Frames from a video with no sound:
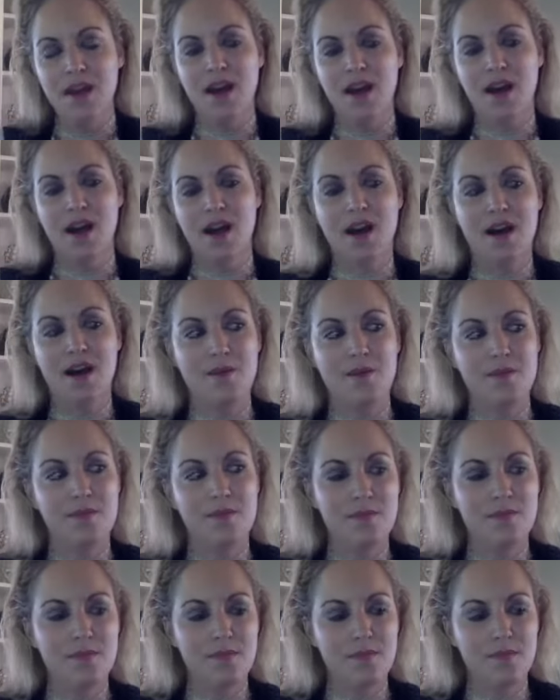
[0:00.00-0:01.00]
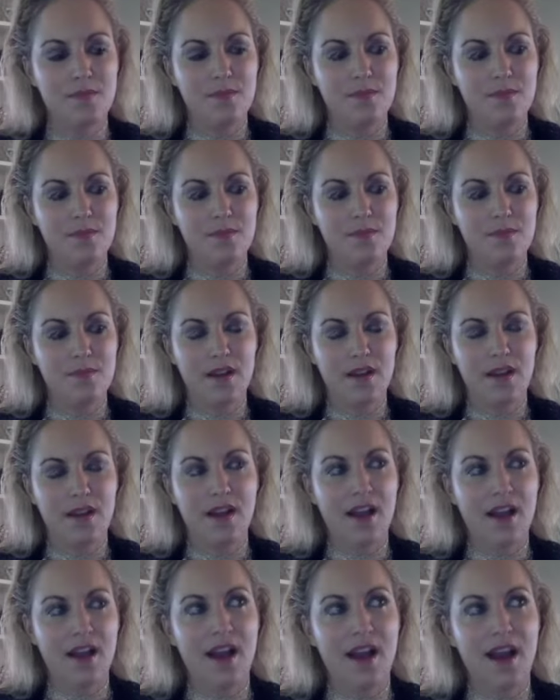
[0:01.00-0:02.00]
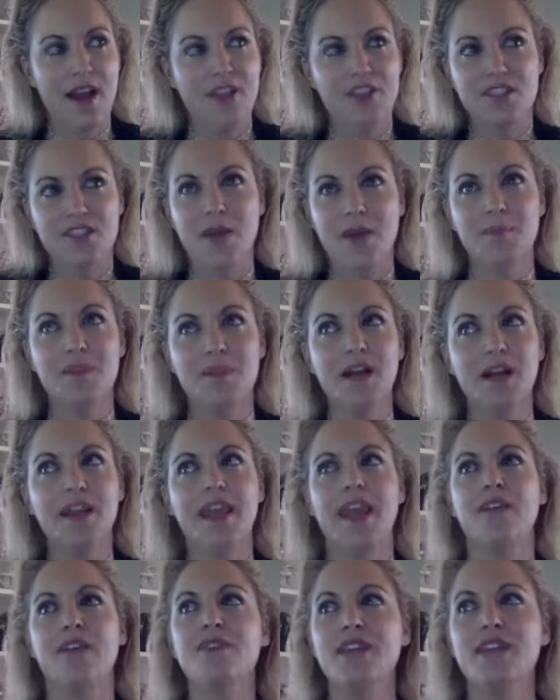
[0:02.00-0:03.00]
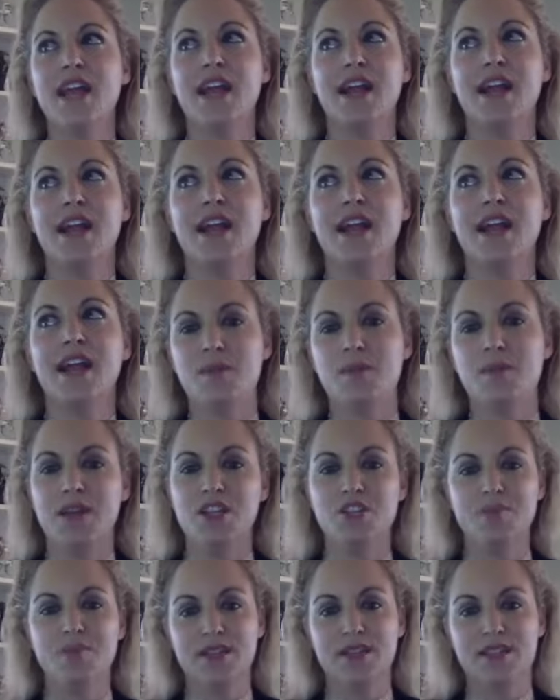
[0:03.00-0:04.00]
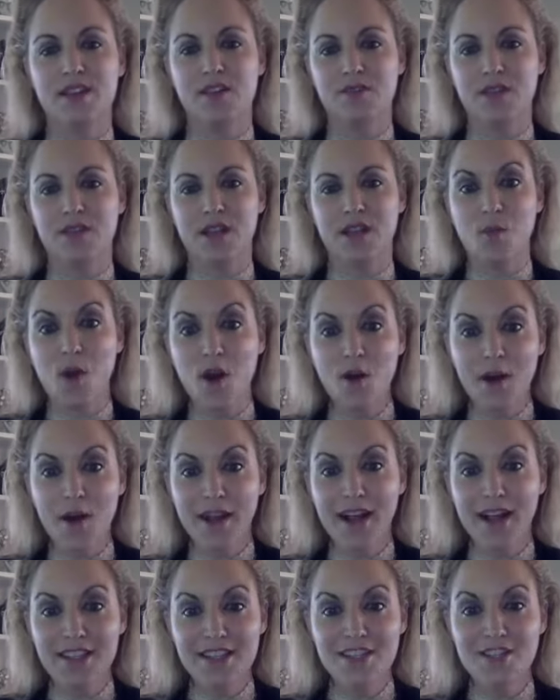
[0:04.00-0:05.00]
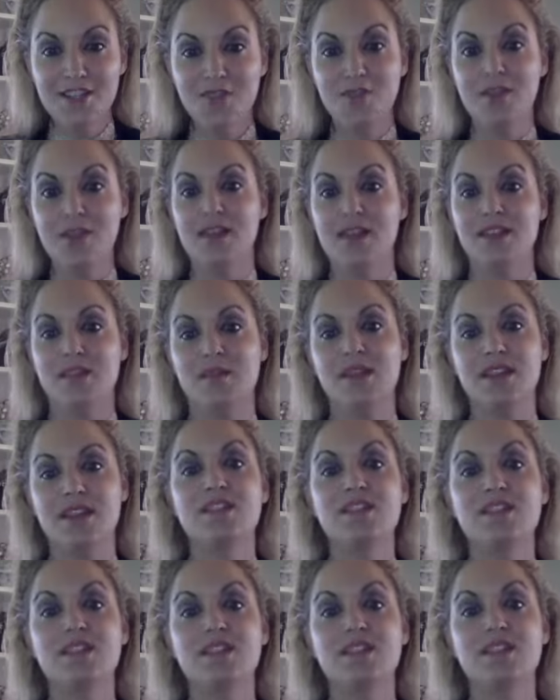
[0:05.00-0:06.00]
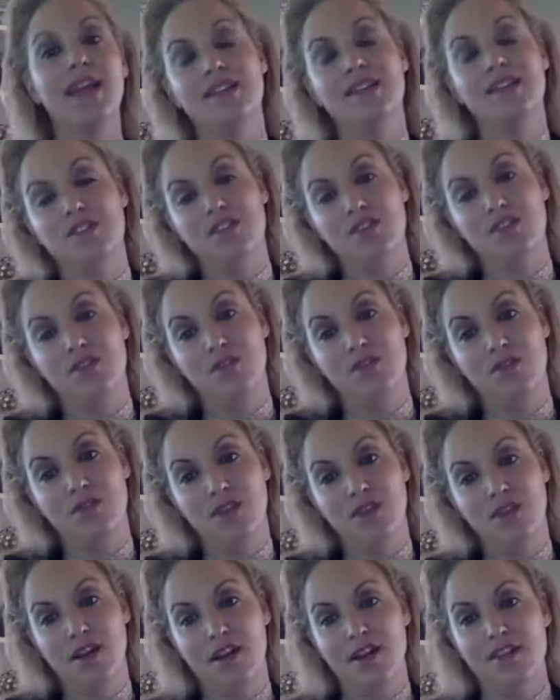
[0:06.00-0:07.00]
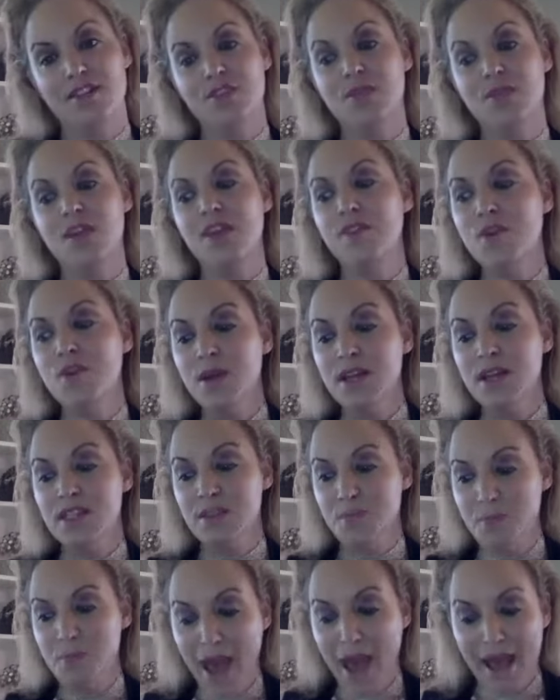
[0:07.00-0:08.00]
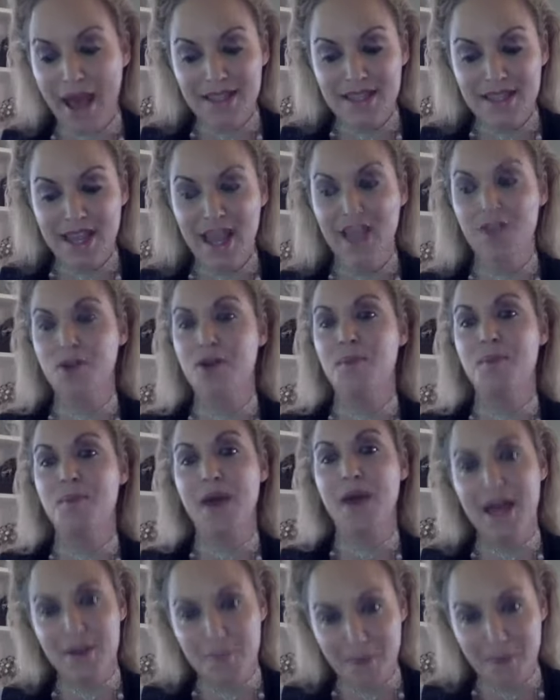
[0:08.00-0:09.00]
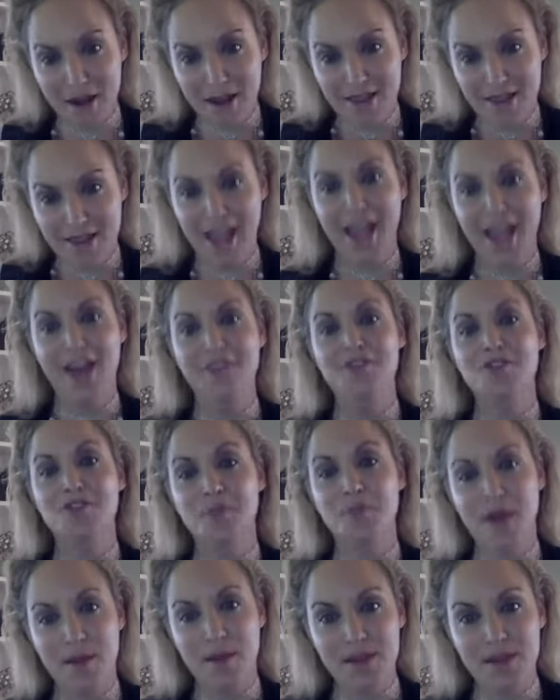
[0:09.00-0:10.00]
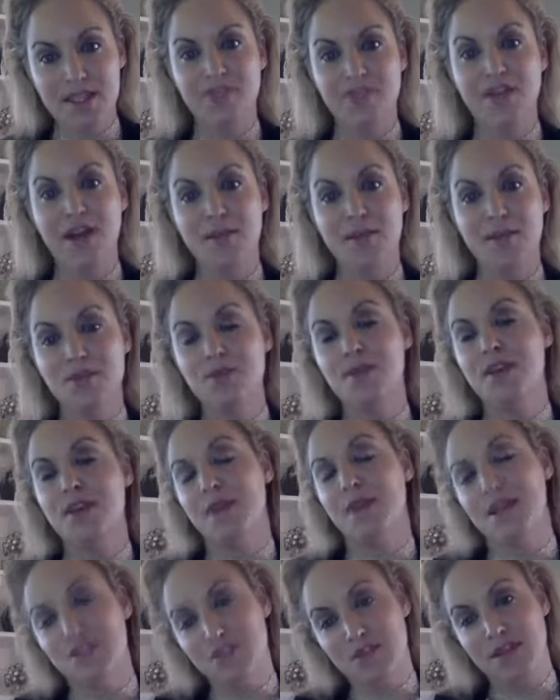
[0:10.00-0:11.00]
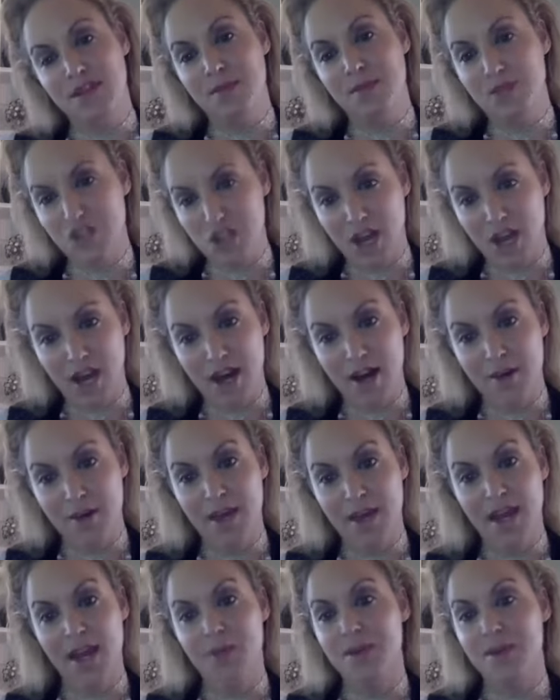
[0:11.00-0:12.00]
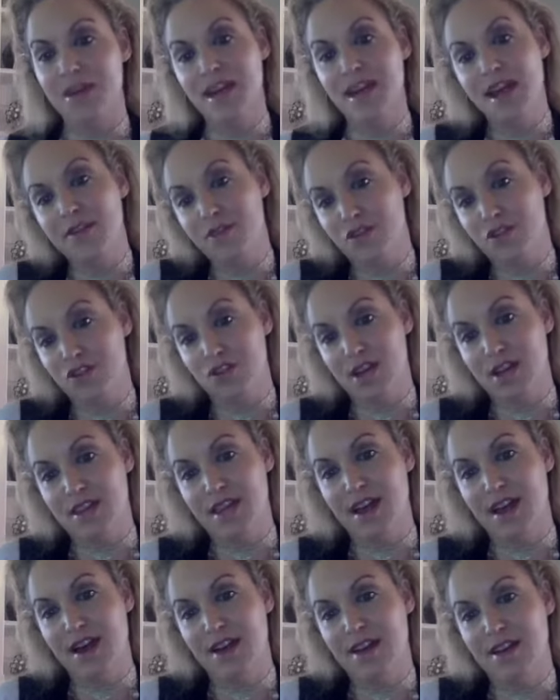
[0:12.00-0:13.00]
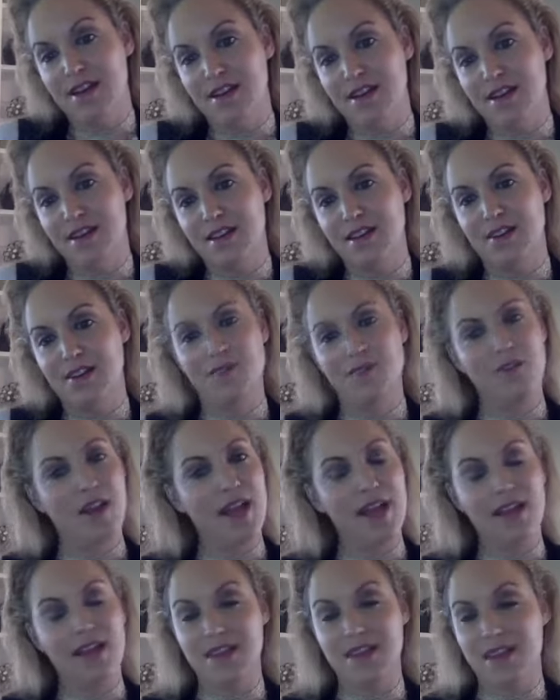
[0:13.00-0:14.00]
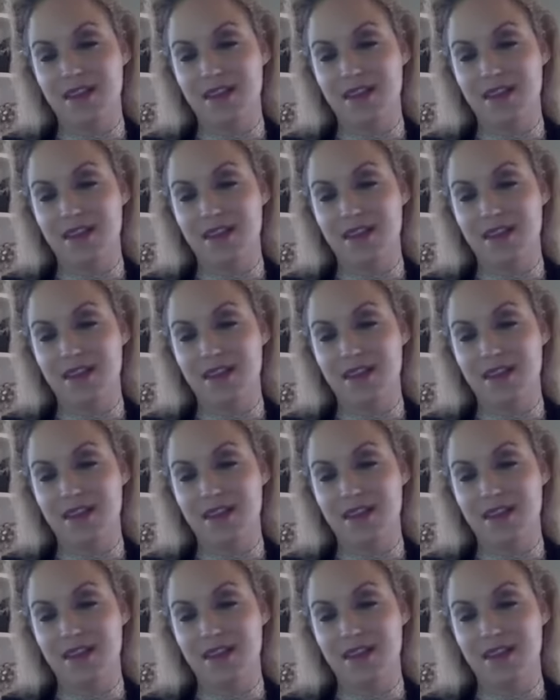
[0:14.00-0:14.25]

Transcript: Um, I just, I'm lucky. Every day I kind of want to pinch myself like, whoa, I got to do this. I mean, this is what I get to do. So even when it's a bad day or a bad month, I have to remind myself I'm doing my dream job, and I would never trade that, you know, for anything.